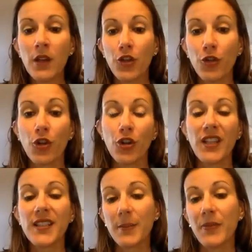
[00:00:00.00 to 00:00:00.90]
You're
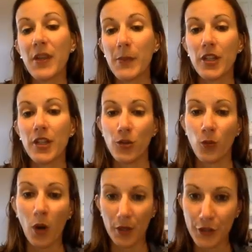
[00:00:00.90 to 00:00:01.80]
learning something because you
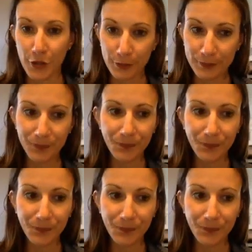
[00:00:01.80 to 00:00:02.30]
want to.